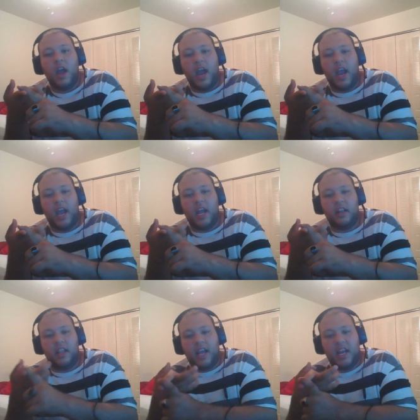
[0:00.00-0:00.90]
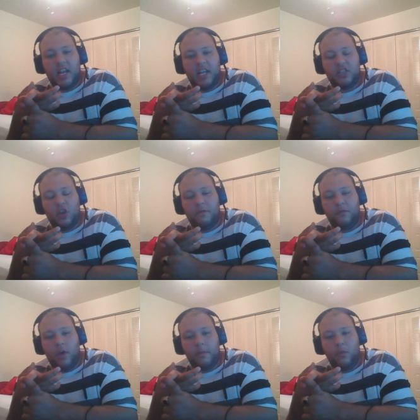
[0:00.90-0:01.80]
And the editing
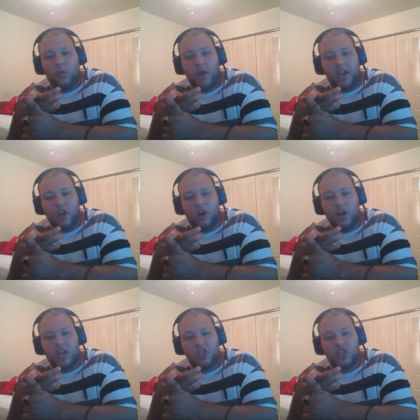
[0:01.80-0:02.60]
software I'm waiting on